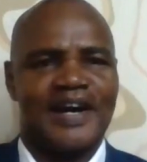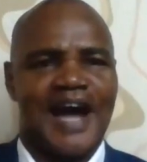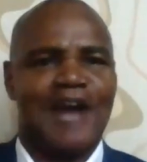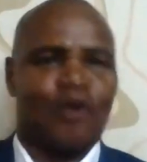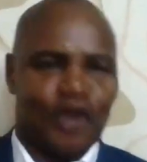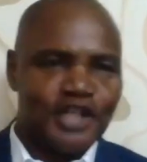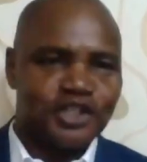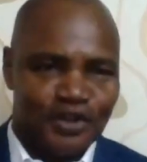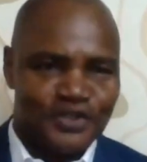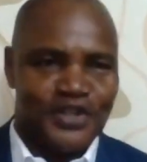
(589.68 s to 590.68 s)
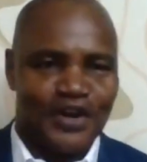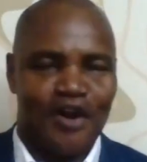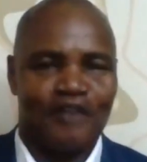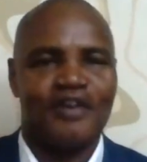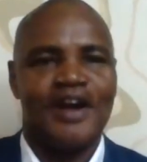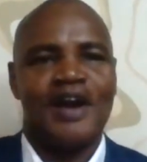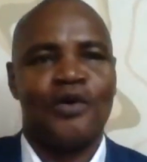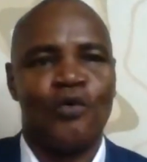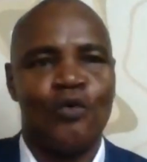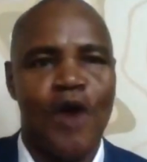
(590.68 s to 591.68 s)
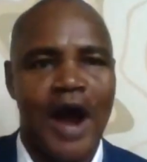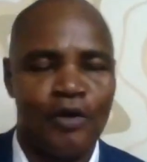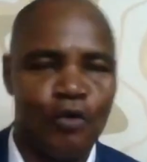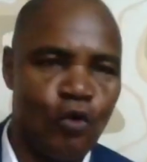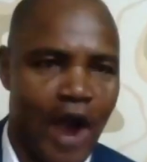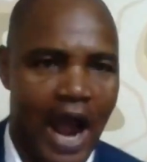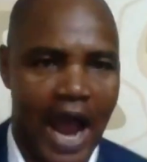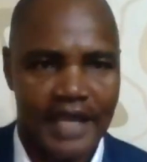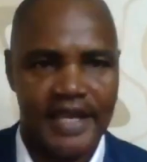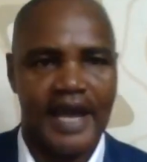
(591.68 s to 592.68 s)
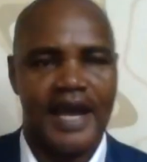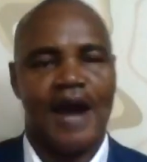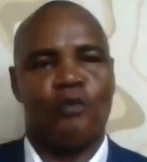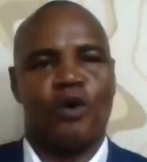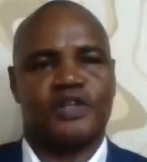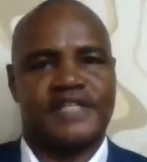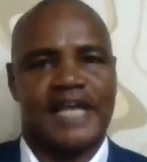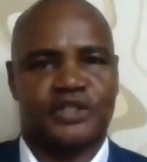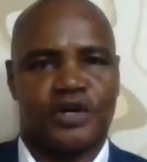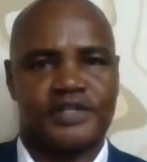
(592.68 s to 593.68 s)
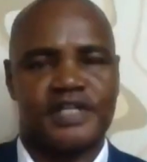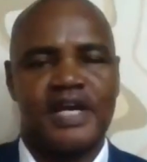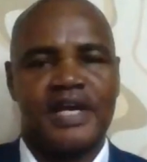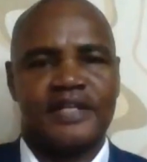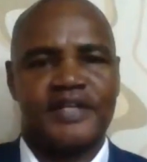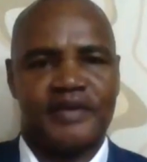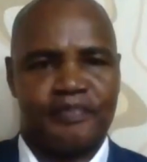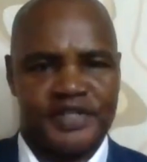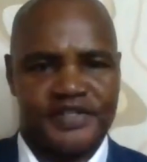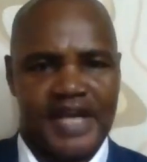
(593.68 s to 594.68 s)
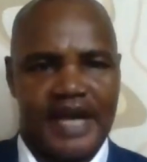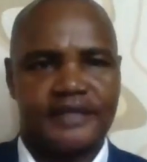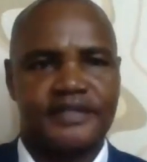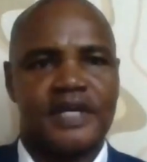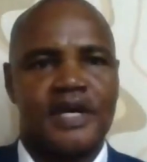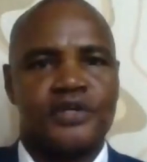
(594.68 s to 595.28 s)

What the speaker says: allocation, sort of who are here and what sectors they represent.